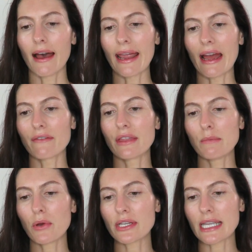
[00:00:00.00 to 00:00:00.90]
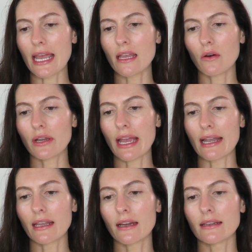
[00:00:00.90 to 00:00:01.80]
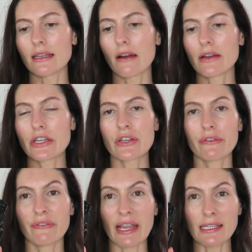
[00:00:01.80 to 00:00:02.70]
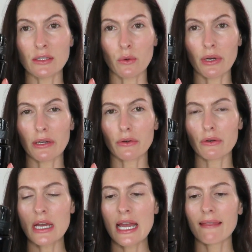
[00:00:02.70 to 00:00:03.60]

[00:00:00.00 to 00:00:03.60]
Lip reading: I have the Bottega Organica Nourish Face Oil.